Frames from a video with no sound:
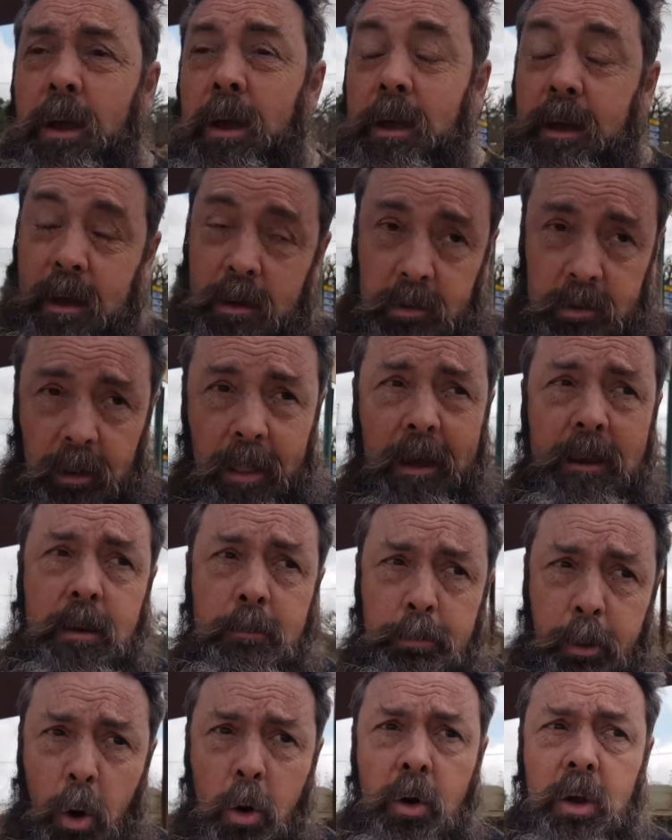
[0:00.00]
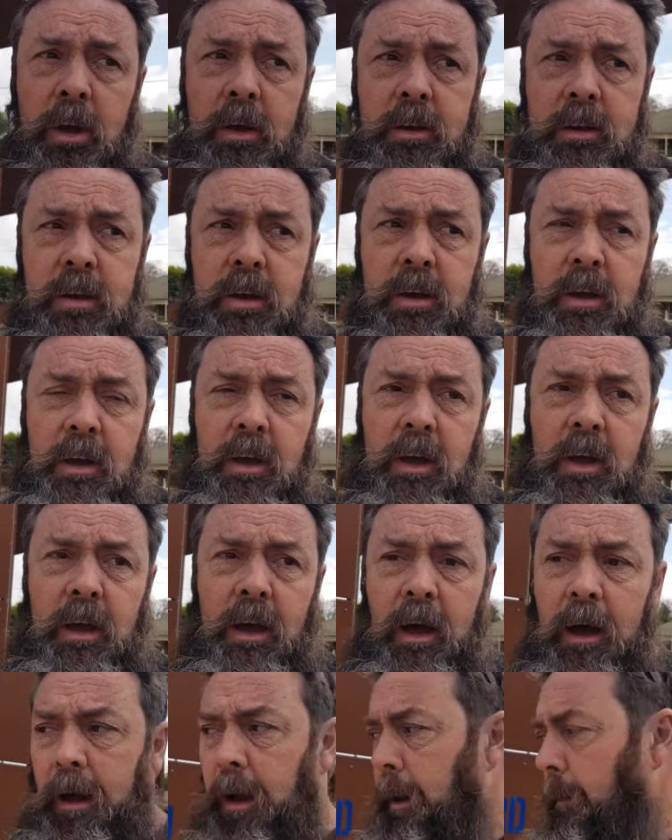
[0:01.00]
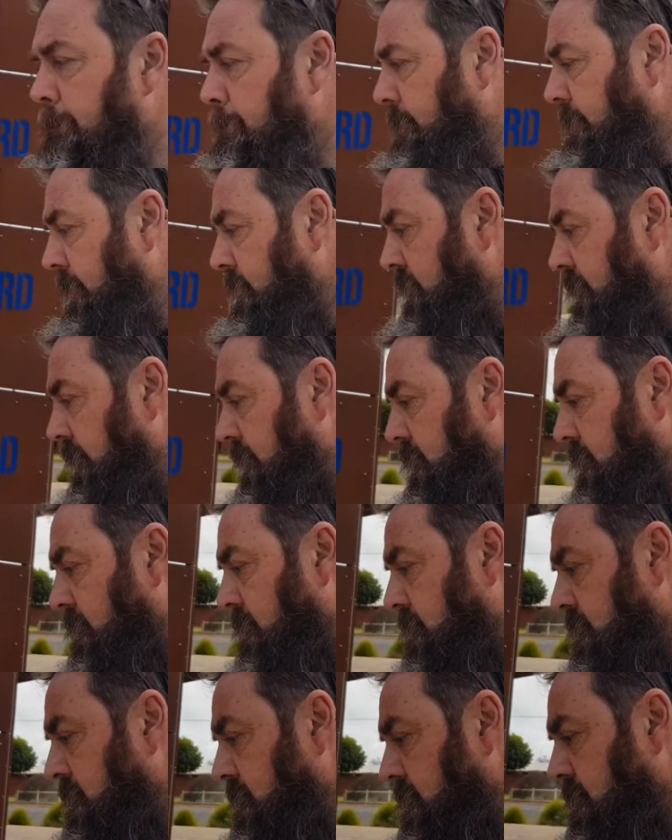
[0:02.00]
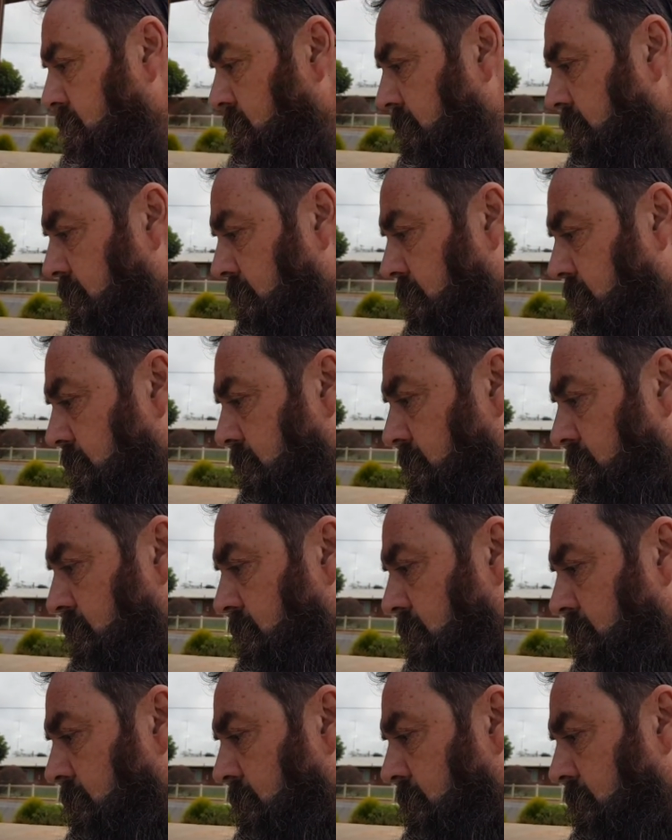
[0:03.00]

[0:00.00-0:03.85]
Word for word: He later broke it, um, and then he